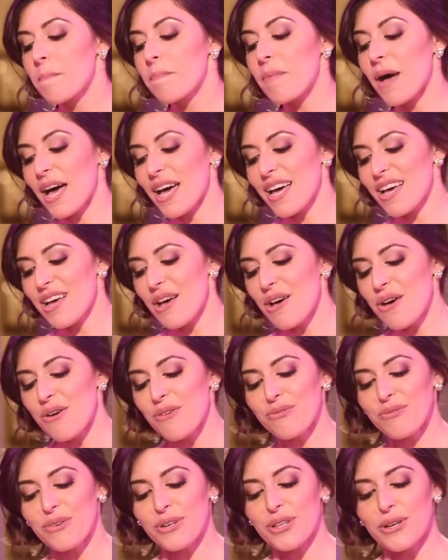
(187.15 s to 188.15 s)
But
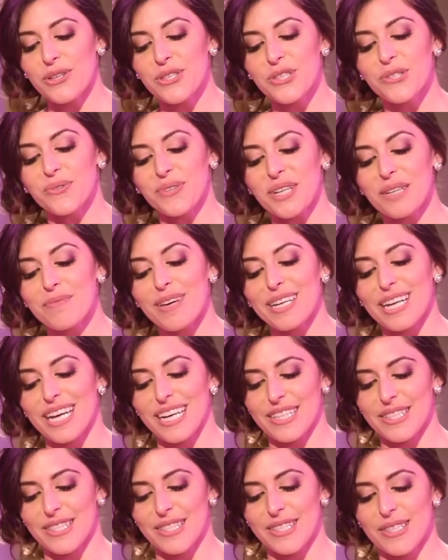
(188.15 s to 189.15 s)
for those 3
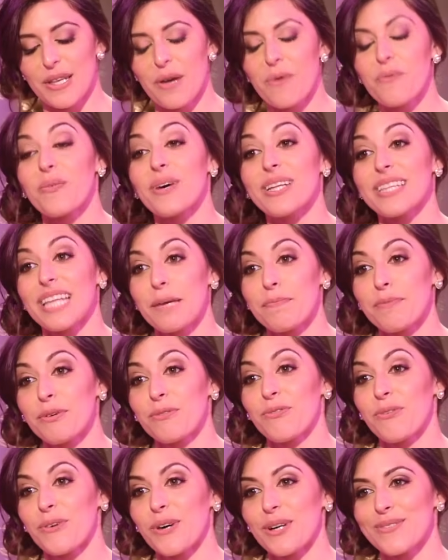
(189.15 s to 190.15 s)
minutes, when they
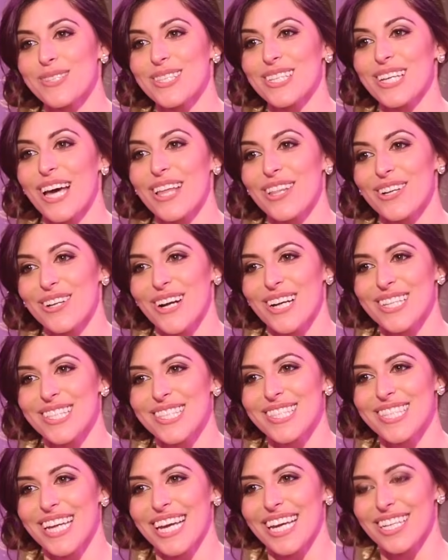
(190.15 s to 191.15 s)
performed together on
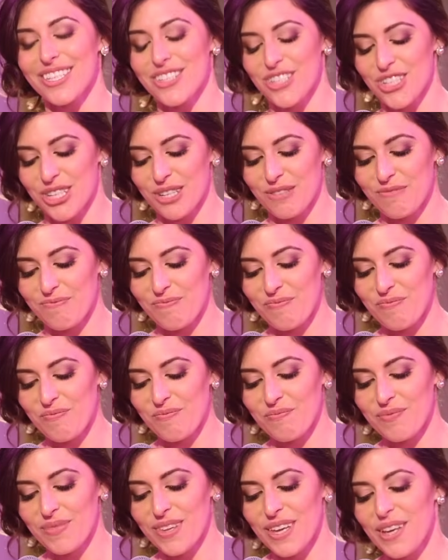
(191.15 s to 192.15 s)
stage,
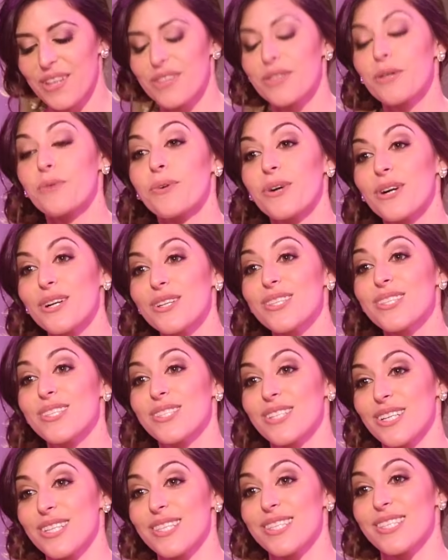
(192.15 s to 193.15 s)
the world
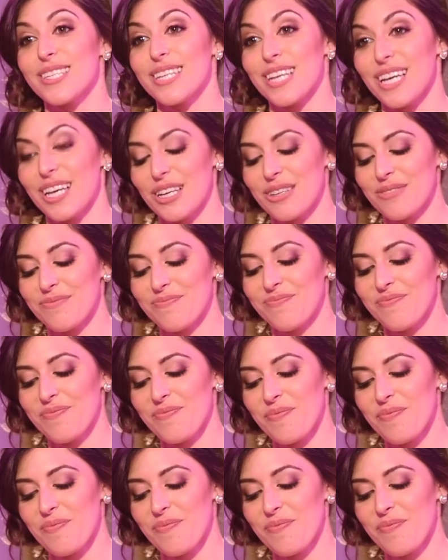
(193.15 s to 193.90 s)
stood still.